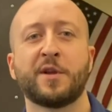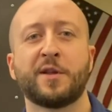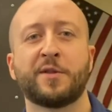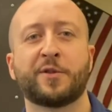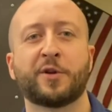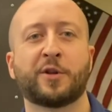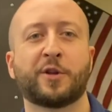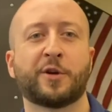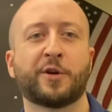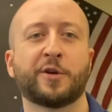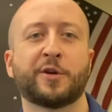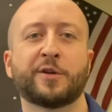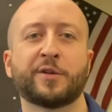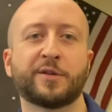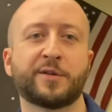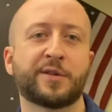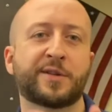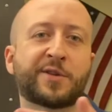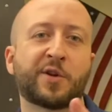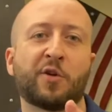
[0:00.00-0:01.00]
They'll learn
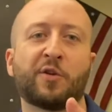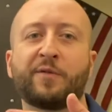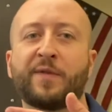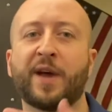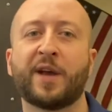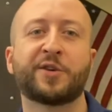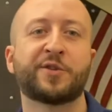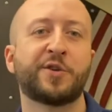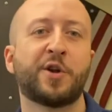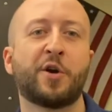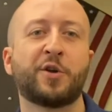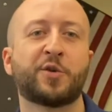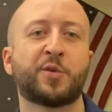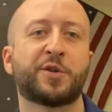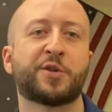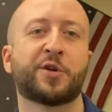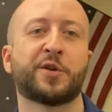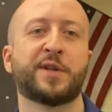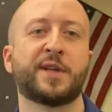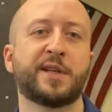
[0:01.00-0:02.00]
solfege notes,
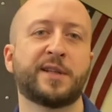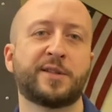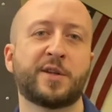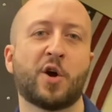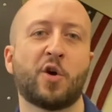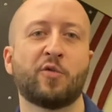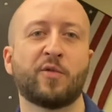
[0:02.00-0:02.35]
which are the do,